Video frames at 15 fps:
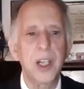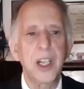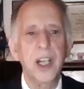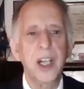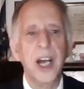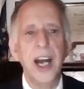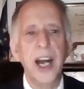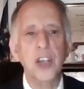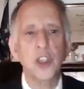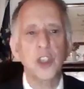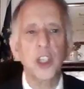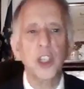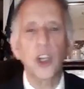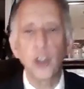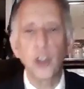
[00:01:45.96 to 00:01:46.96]
actually
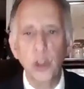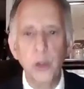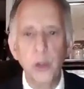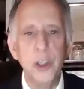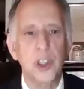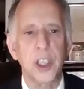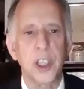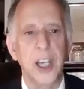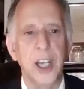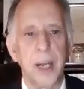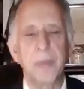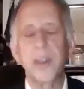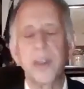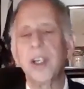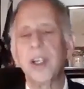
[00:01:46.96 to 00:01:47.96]
alluded to that.
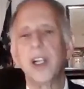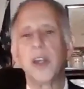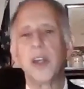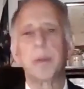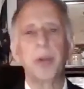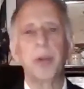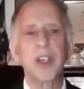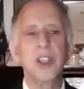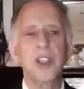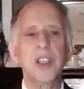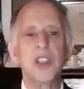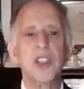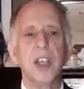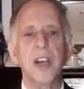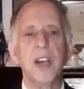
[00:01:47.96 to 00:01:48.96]
The president
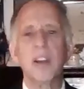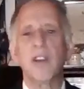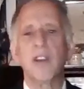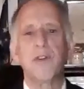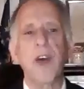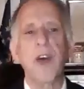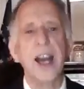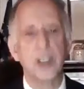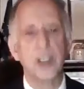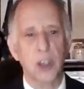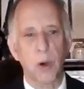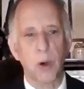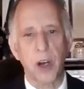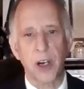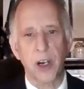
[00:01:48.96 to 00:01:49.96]
said the facts are
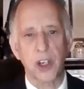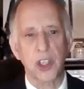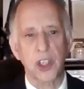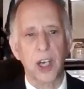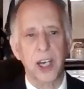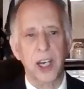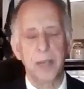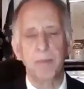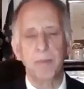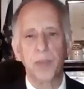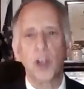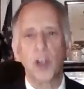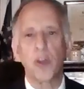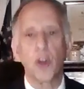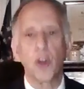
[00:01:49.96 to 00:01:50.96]
on our side.
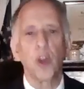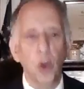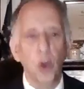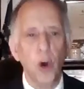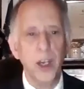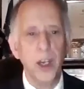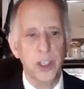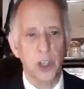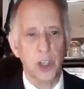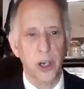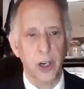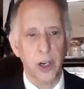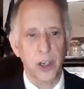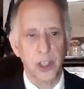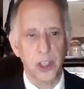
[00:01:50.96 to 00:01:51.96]
The law is on
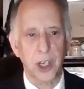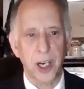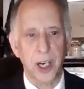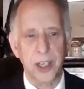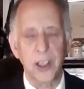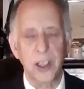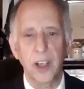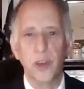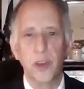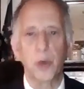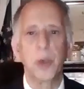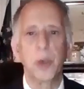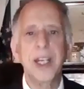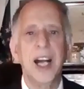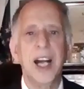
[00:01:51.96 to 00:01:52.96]
our side. The
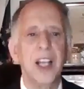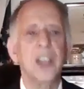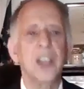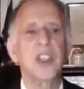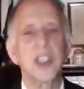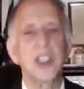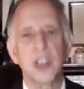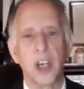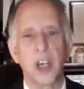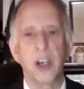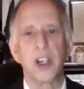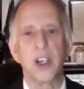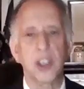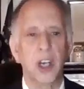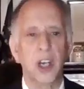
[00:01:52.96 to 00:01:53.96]
reality is on our
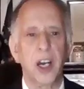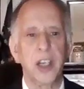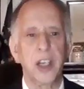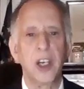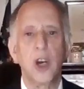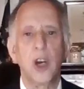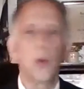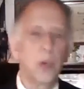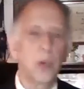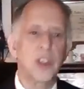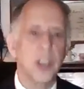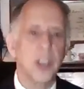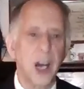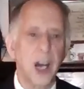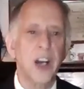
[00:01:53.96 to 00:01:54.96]
side. What's
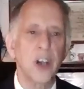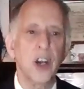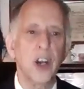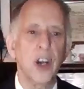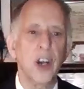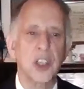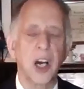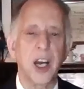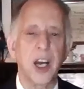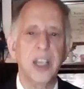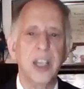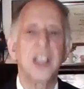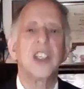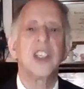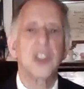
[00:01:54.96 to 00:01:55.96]
not on our side
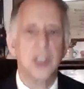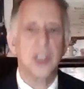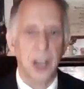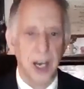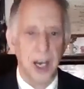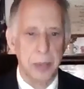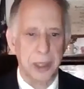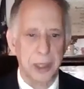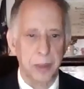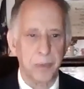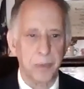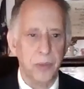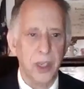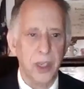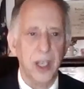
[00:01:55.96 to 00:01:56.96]
is timing.
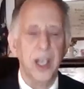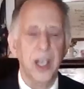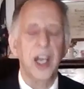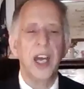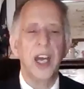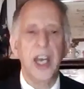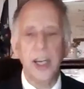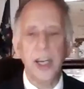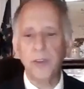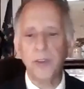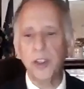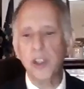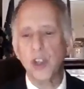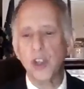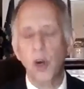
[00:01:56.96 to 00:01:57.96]
After
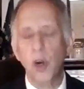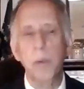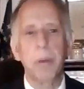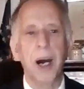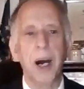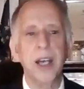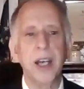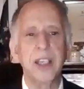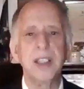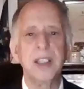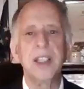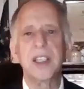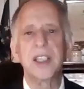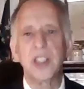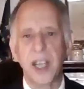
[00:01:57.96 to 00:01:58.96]
Joe Biden
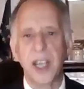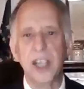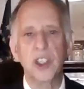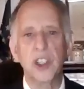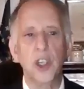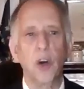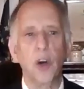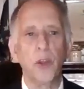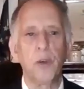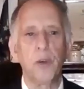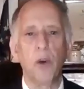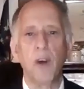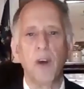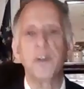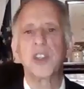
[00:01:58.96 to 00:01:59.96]
takes the oath of
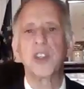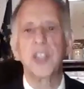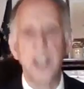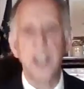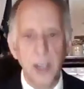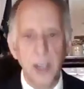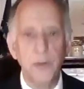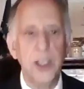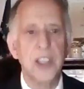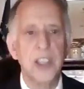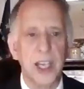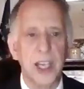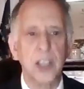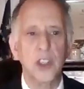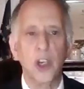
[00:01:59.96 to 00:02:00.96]
office, if he
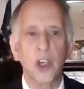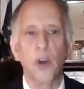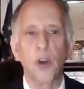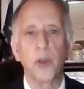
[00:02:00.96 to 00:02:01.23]
takes the oath of